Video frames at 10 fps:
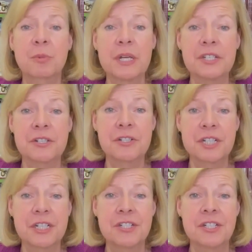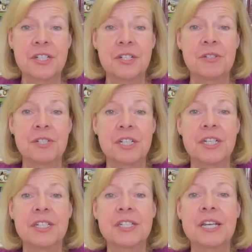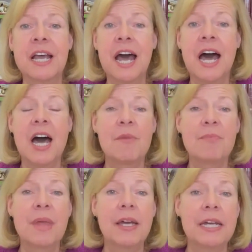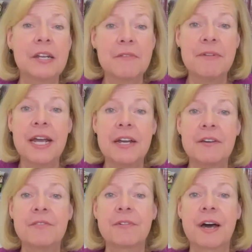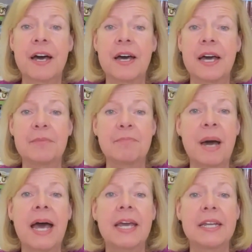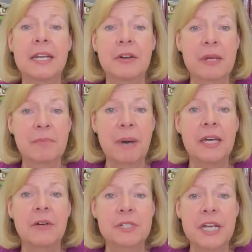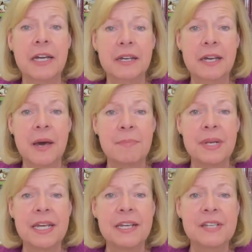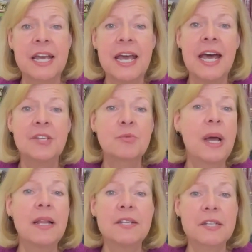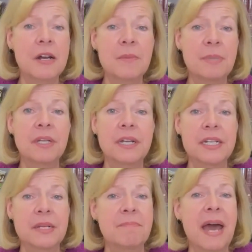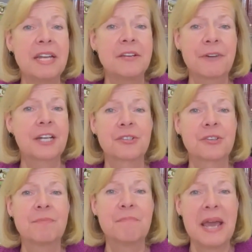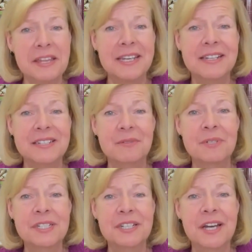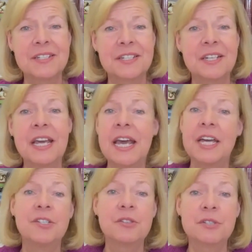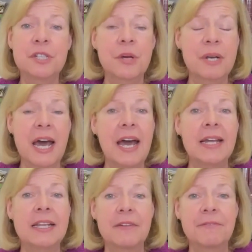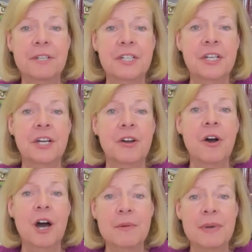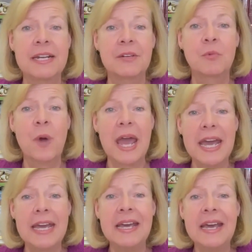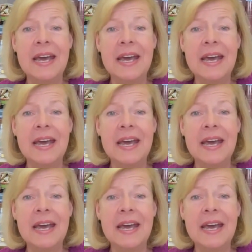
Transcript: research institutions, um, innovative uh, and pioneering biotech companies, as well as our ability to manufacture and make things in Wisconsin and do so in a highly efficient and automated way.